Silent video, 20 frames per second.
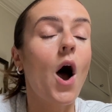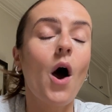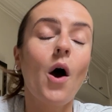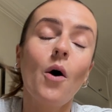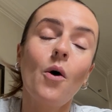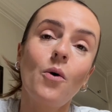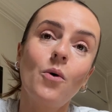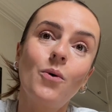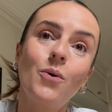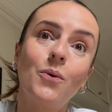
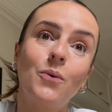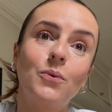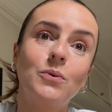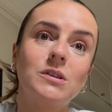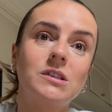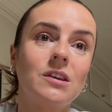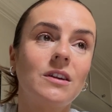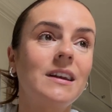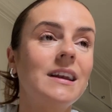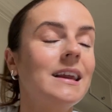Oh,
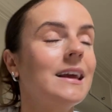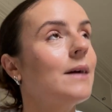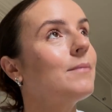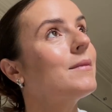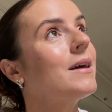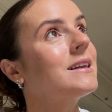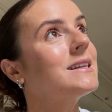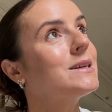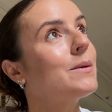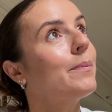suddenly I'm
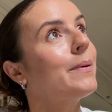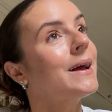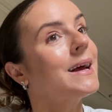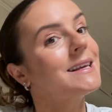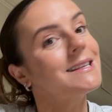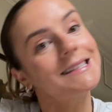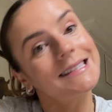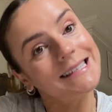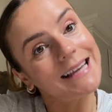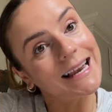not depressed